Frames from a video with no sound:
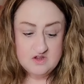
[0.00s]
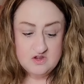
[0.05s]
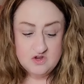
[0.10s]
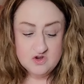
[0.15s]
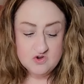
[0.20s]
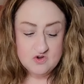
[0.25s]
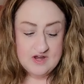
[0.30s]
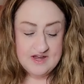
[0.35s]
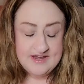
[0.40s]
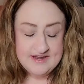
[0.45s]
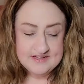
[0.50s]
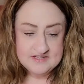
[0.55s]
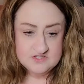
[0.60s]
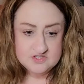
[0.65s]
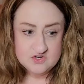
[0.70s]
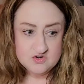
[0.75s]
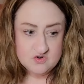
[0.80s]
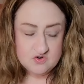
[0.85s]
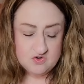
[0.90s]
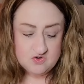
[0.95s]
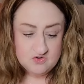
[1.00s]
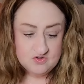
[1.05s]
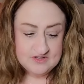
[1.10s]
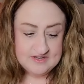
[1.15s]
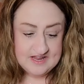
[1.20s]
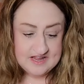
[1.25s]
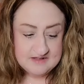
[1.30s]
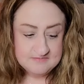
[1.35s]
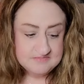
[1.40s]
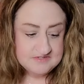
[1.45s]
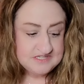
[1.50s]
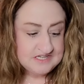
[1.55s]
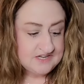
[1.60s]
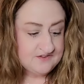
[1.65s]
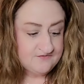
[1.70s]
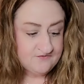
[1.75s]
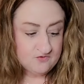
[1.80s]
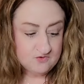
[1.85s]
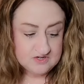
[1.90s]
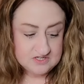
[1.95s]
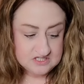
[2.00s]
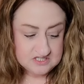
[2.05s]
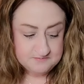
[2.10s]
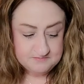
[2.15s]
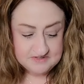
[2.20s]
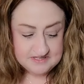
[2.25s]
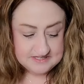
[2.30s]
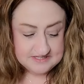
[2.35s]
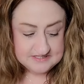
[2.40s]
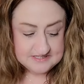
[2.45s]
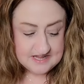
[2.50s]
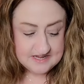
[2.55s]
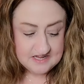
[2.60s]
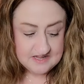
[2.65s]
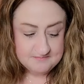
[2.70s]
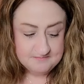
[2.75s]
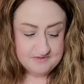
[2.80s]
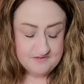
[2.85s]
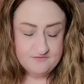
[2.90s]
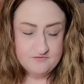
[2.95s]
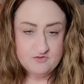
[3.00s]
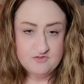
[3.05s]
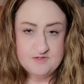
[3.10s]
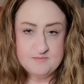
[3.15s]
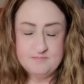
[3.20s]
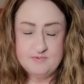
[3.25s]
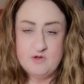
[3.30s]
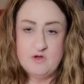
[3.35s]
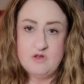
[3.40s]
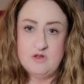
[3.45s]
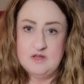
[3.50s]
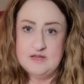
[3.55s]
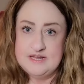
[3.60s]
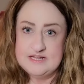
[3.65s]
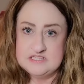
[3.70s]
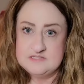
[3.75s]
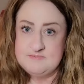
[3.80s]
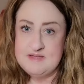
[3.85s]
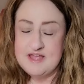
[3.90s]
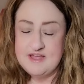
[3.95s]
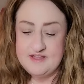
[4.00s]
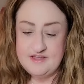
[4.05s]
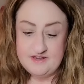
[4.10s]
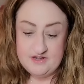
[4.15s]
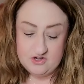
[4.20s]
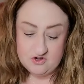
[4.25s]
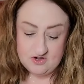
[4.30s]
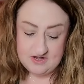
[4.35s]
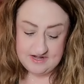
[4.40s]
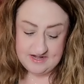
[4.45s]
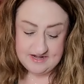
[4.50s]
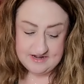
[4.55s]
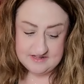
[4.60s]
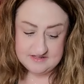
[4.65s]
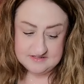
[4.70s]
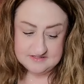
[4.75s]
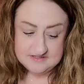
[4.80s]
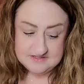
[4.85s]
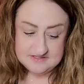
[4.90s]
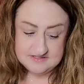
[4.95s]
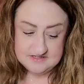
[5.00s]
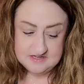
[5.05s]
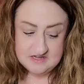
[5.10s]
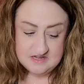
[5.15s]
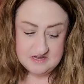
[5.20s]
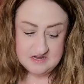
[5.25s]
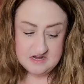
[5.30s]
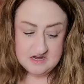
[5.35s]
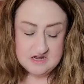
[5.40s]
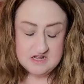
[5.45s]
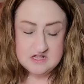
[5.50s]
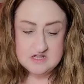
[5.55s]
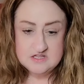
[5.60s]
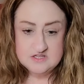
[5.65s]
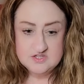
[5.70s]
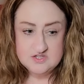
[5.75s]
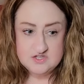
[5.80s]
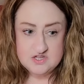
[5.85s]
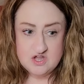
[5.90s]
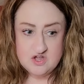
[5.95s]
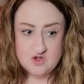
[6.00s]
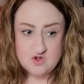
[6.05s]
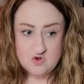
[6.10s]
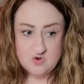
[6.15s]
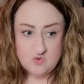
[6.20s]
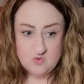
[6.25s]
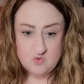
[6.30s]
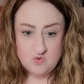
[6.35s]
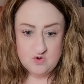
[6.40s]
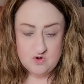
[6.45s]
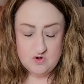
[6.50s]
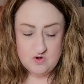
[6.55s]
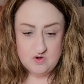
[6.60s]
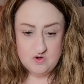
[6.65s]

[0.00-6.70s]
your hands are only empty for a split second before the ball lands back in your hands. So